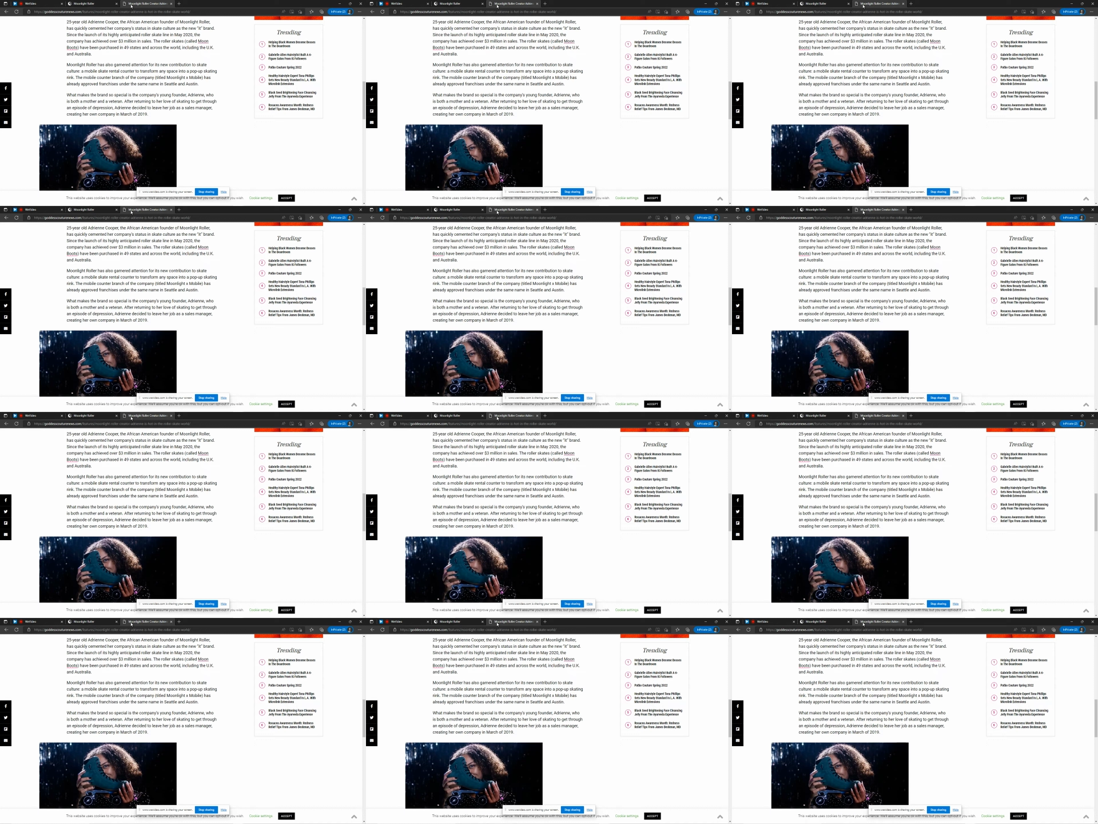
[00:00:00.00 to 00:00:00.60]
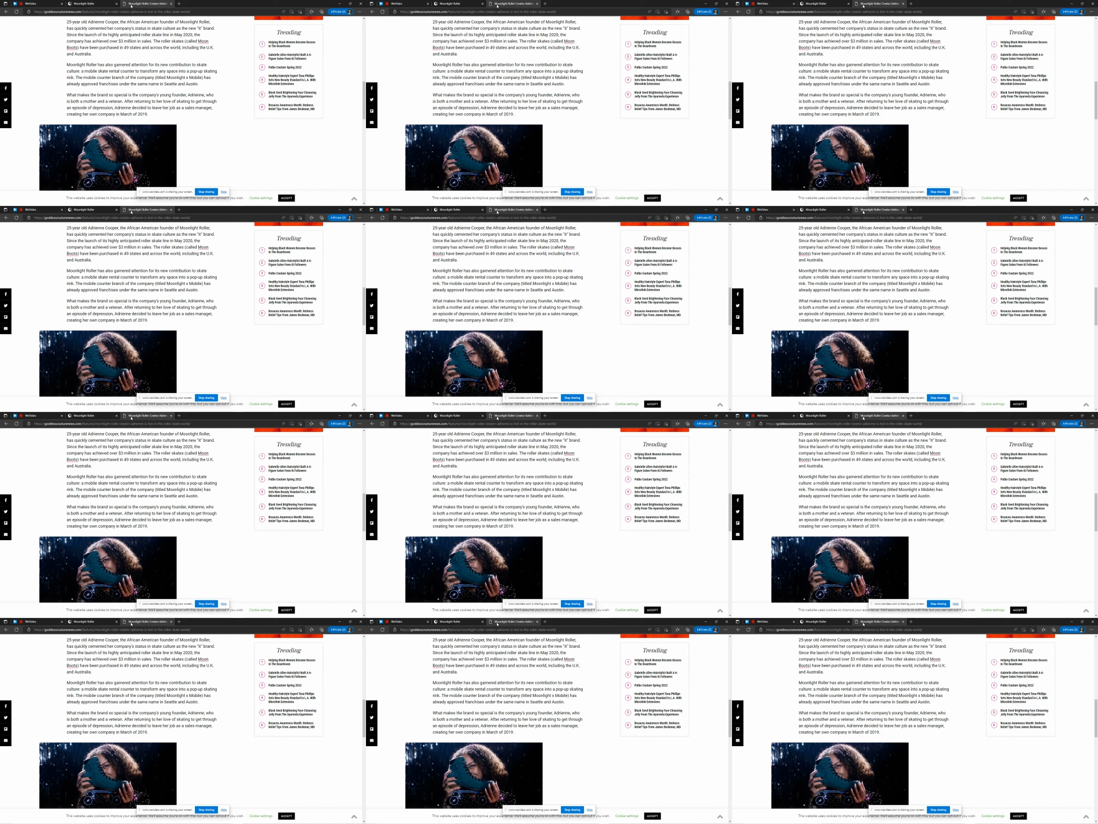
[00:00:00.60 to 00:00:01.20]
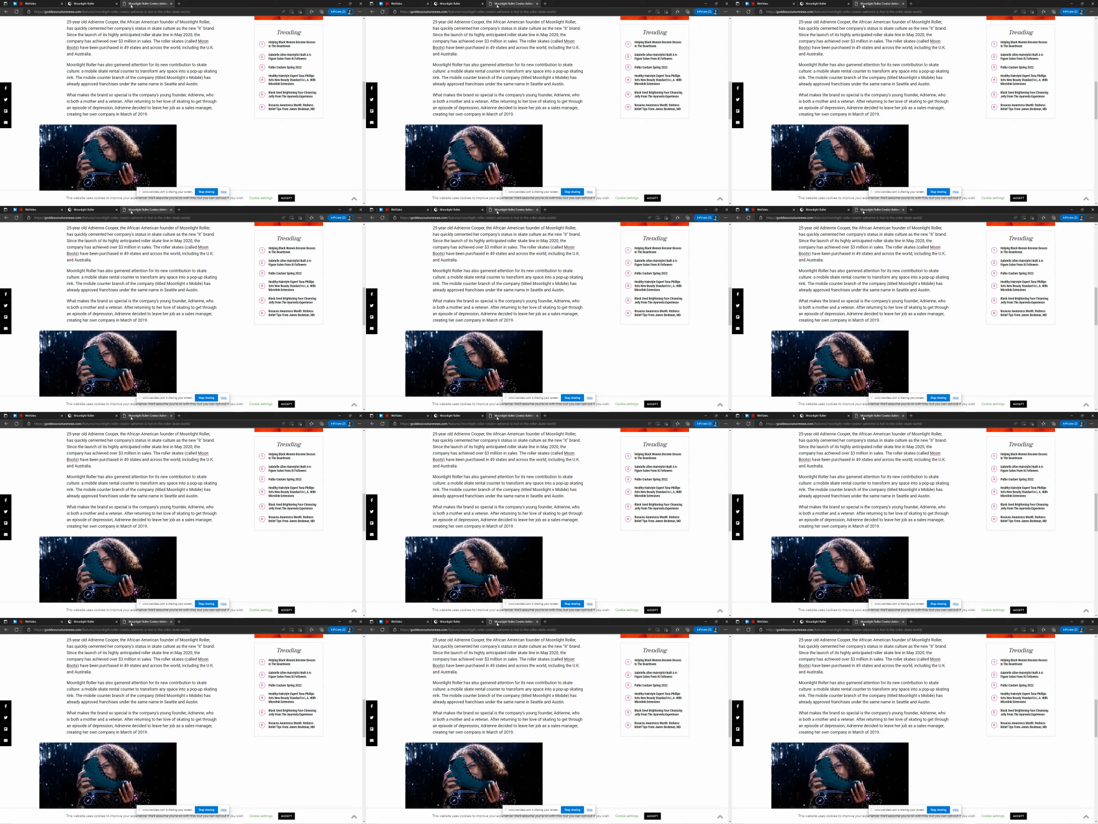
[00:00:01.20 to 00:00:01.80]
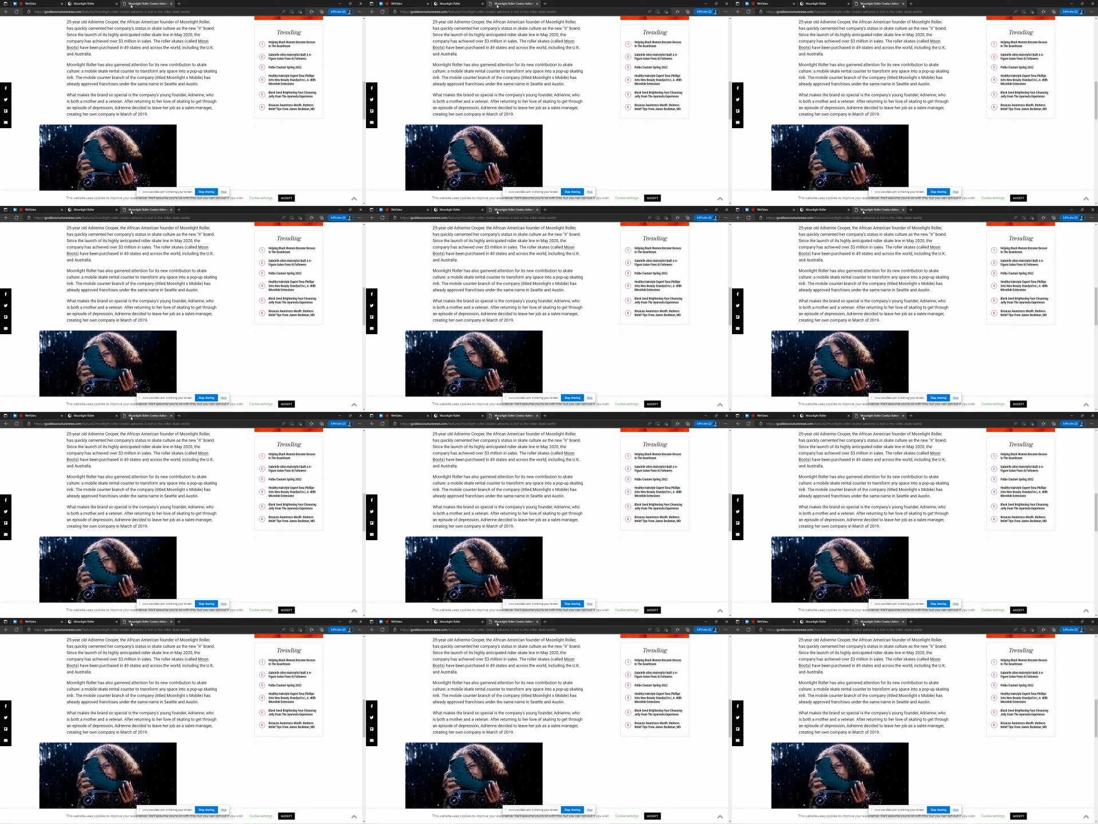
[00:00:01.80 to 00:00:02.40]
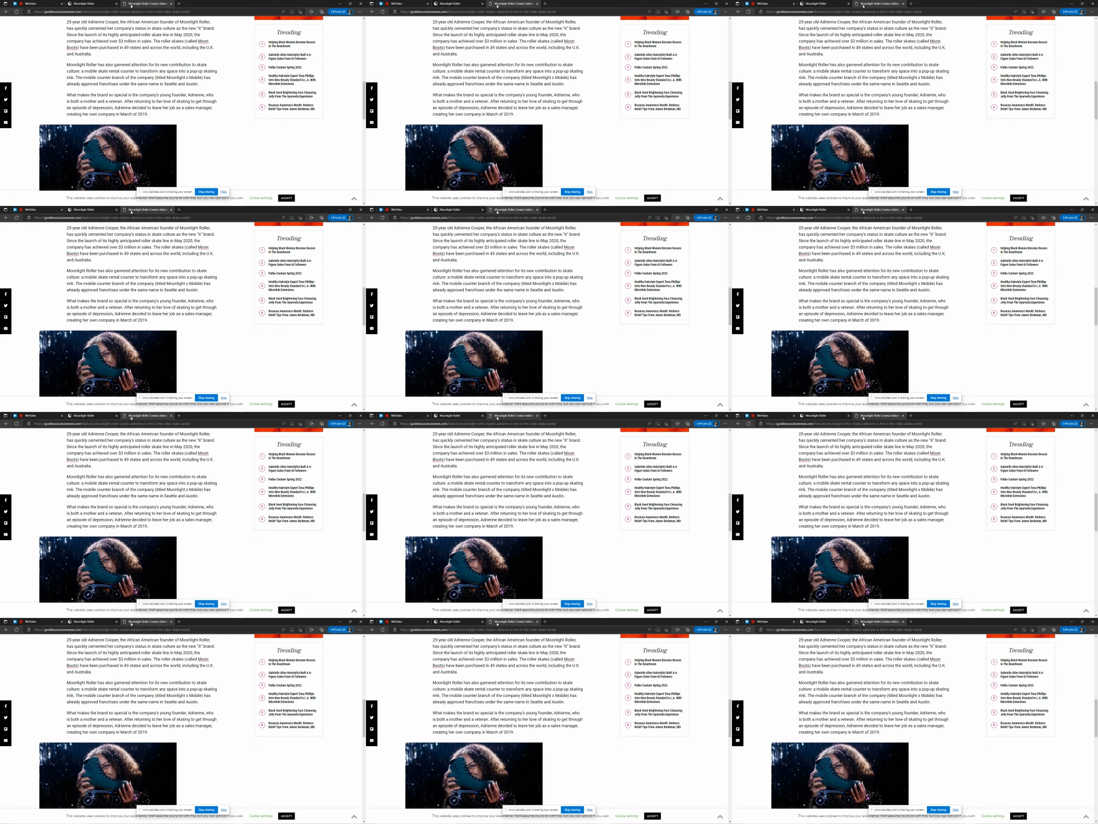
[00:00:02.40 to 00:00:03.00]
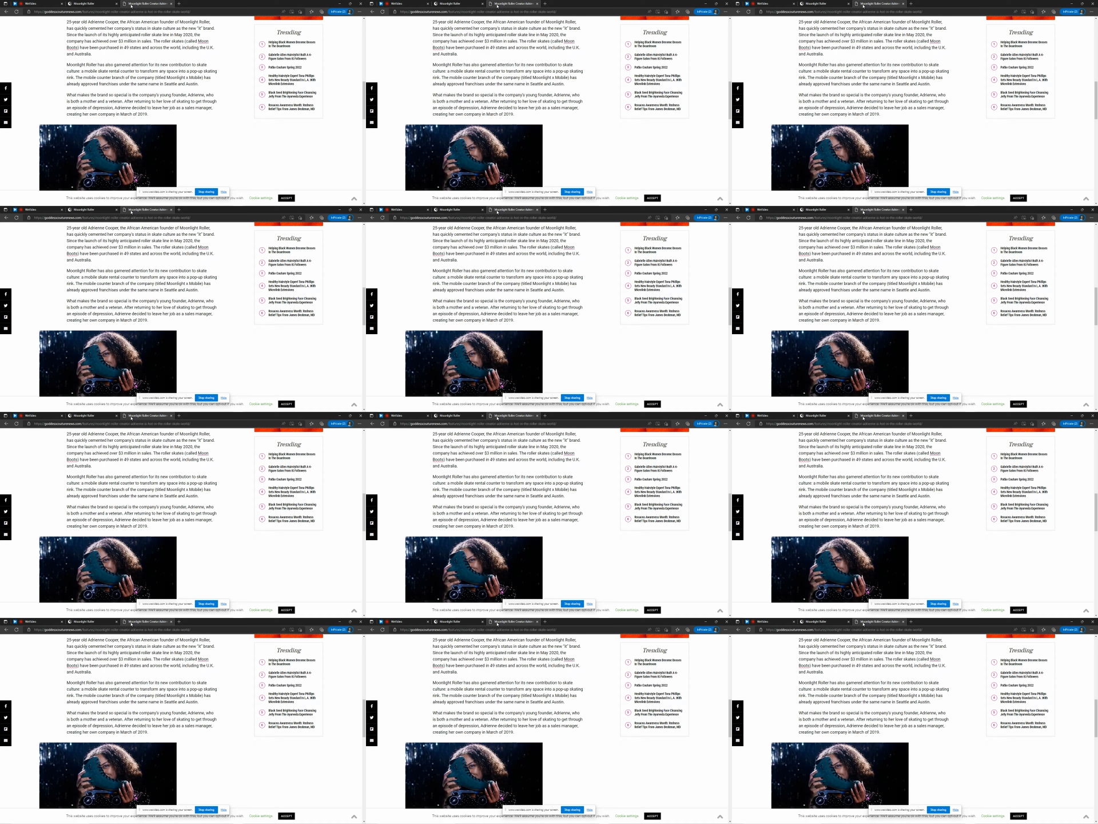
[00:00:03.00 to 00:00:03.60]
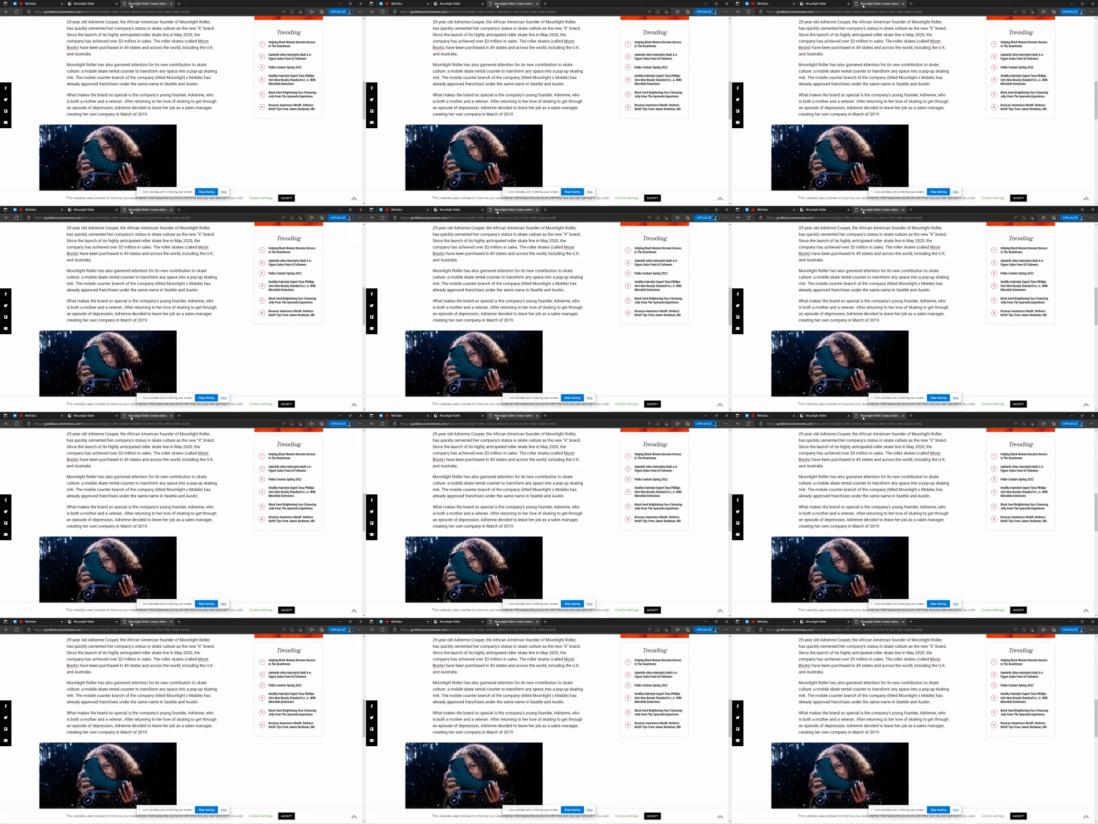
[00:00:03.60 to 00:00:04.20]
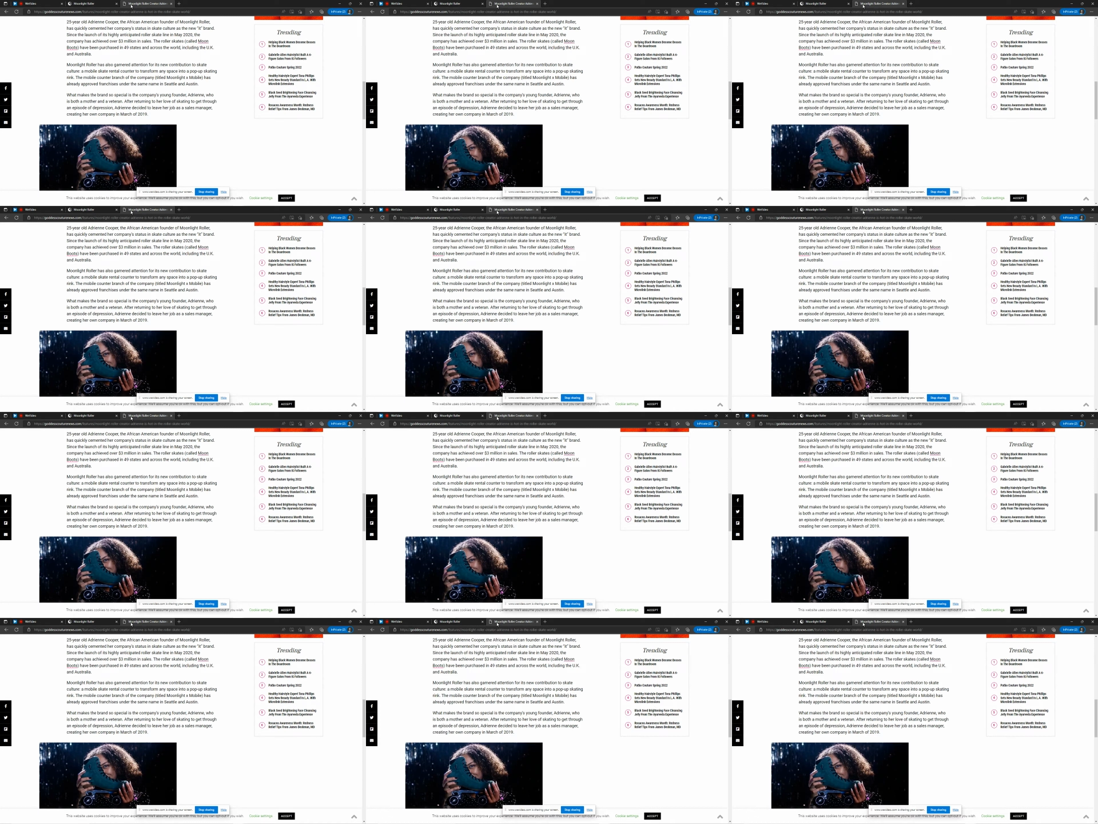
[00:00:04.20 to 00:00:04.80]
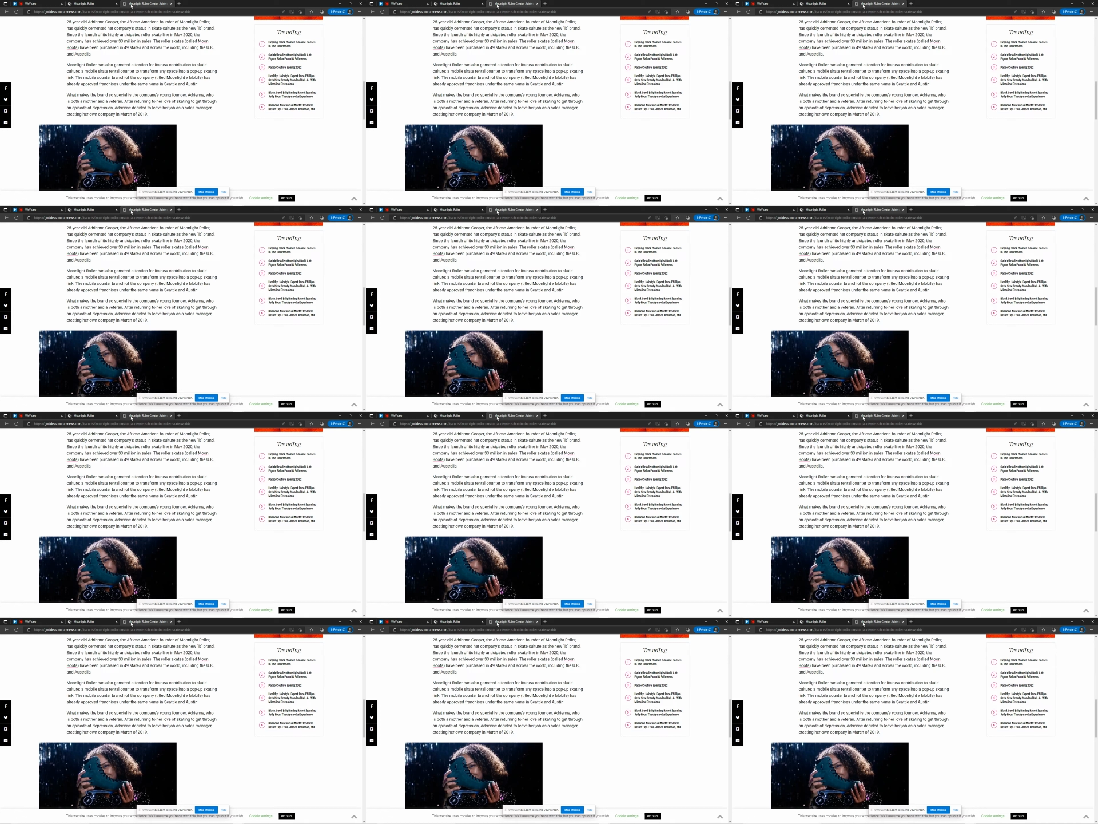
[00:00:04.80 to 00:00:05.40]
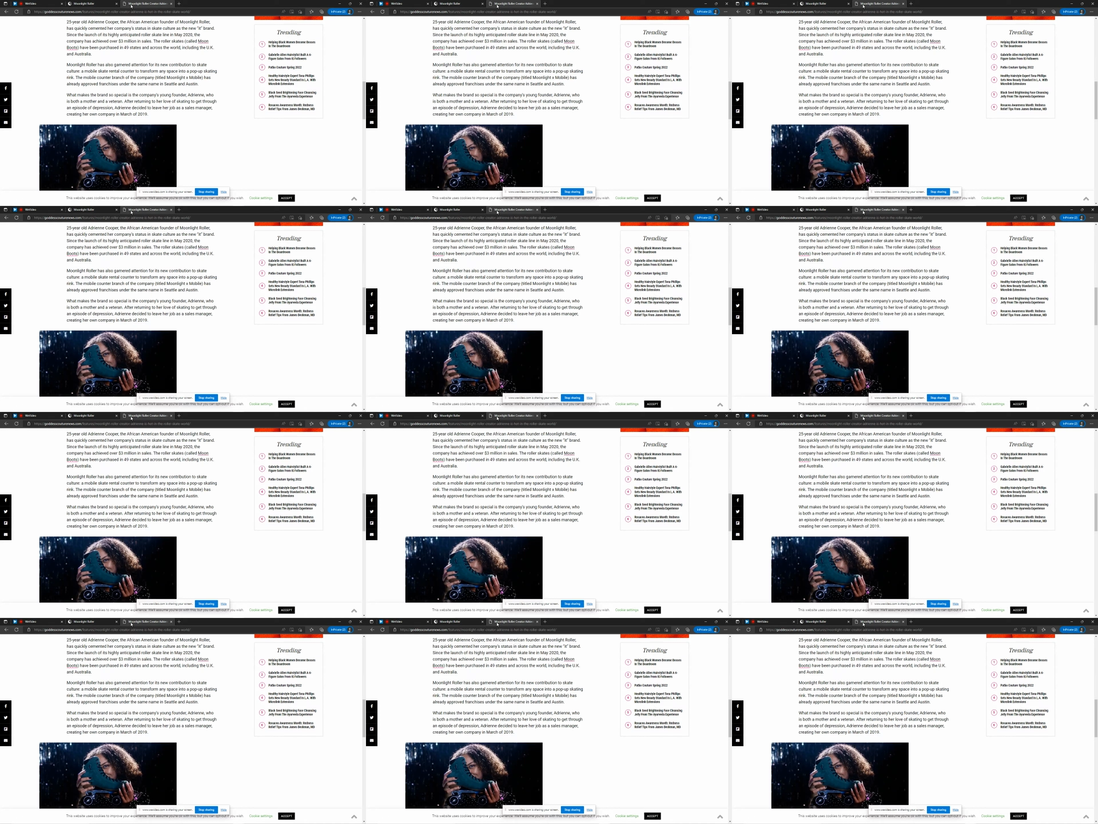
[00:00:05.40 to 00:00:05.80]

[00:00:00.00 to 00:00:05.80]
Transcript: (no speaker visible)